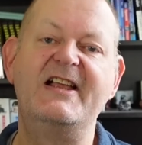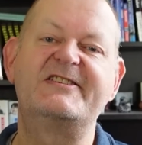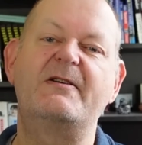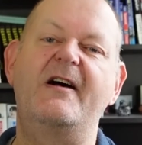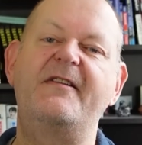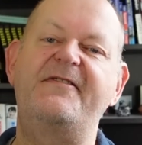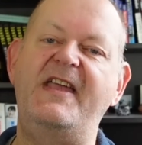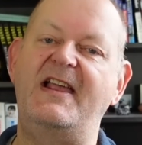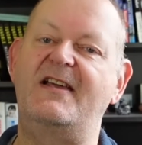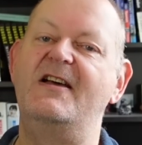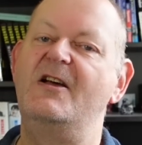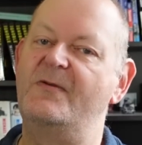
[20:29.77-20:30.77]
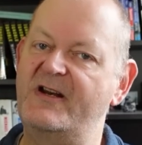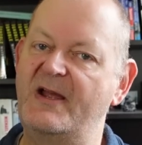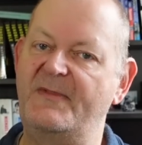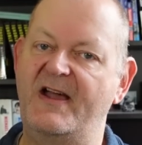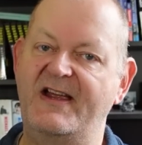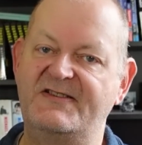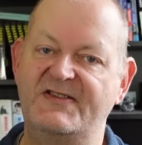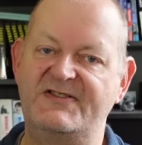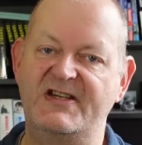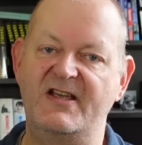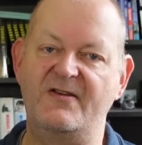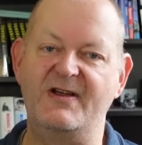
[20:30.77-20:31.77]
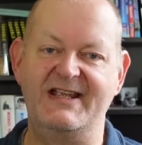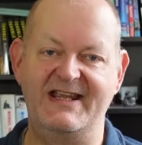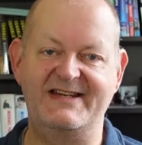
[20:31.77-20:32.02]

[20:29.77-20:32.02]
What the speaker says: So I think what I'm going to do